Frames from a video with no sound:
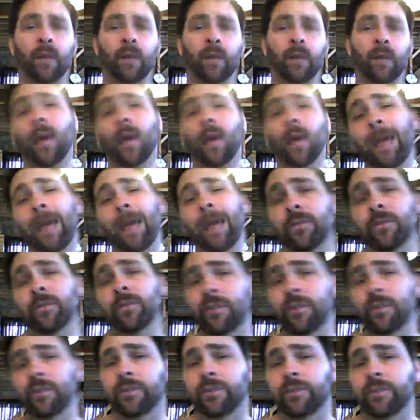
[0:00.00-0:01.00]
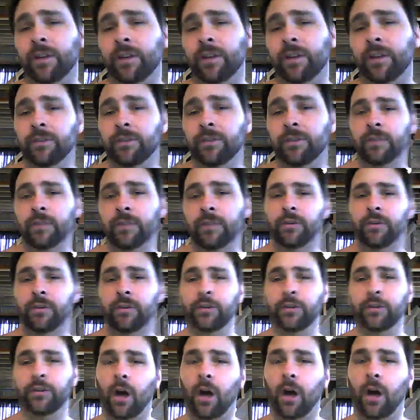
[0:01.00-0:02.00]
And what happens at these things is that
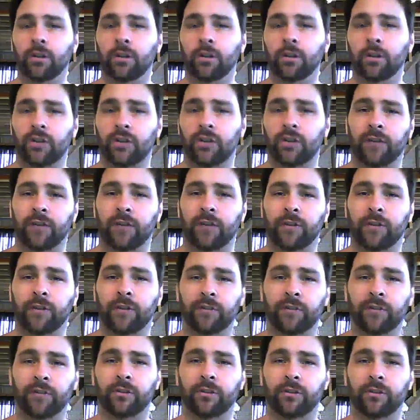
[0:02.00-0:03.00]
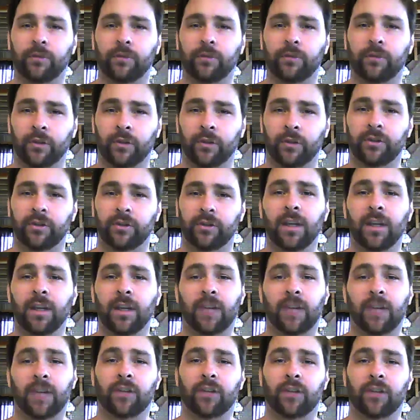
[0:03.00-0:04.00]
the doctor checks your testicles first
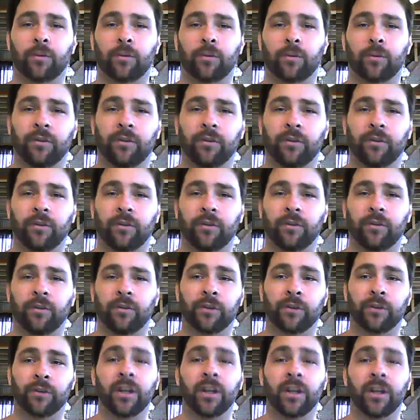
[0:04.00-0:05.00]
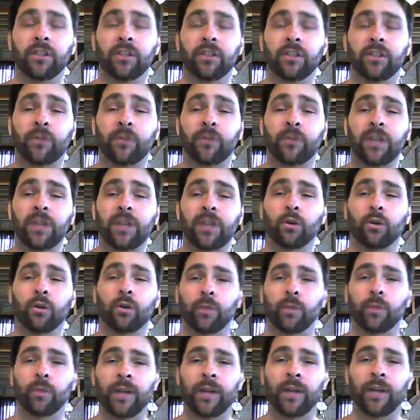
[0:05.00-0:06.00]
and checks your prostate first, just so he knows
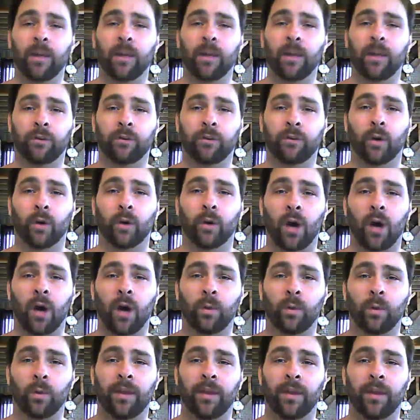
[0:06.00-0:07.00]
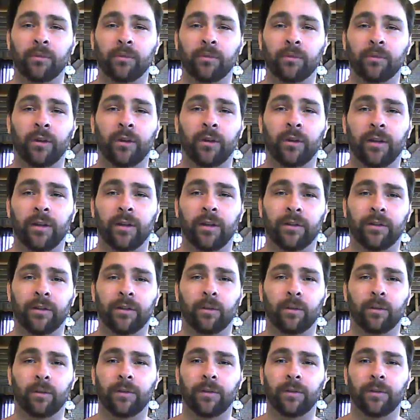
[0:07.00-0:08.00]
what's going on with them, so that if
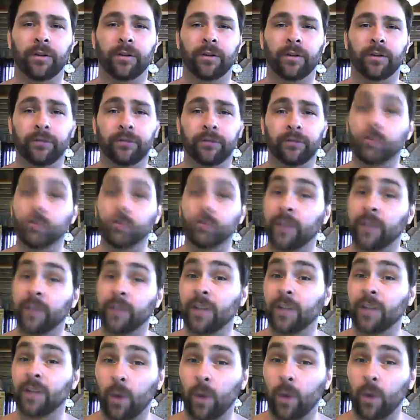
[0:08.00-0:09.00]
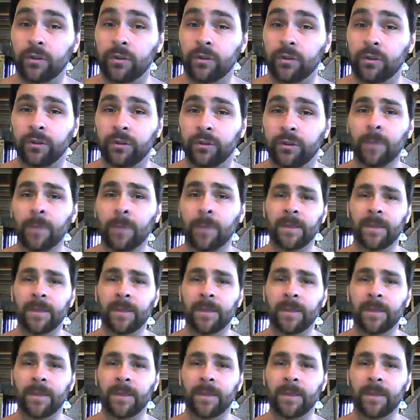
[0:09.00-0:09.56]
the students have any questions,